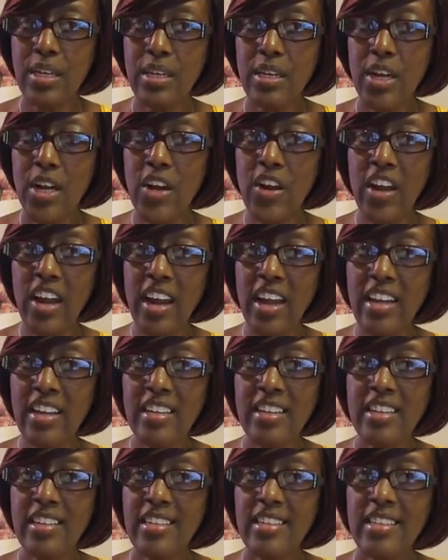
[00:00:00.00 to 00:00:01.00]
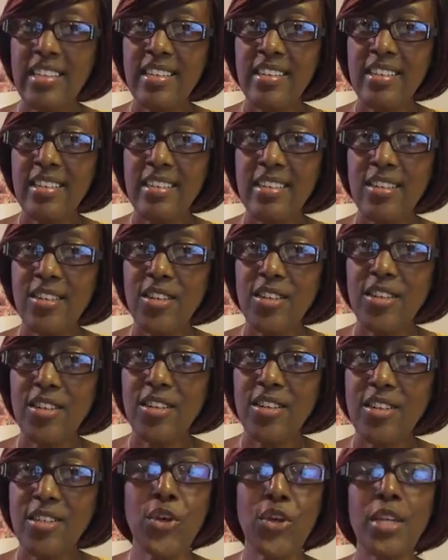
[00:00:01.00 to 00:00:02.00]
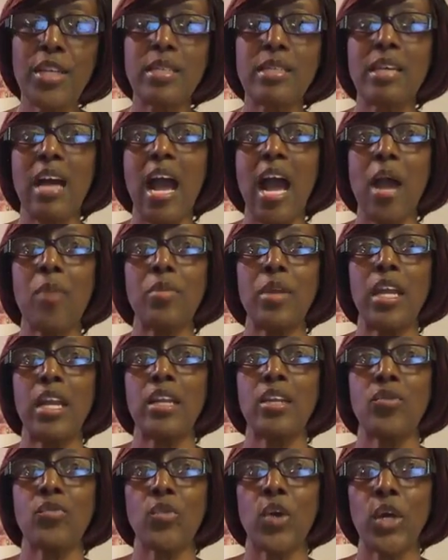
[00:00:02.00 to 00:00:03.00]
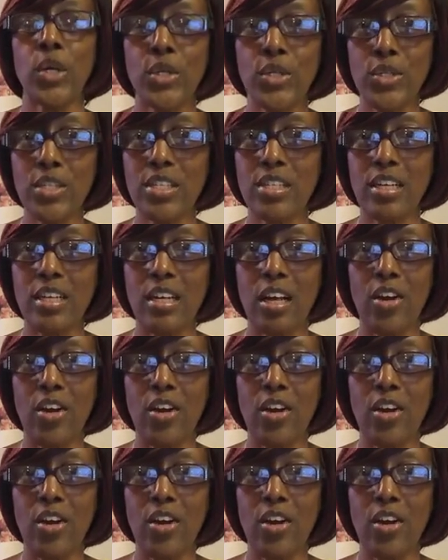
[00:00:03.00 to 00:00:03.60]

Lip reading: All right? So you're the top in the worst.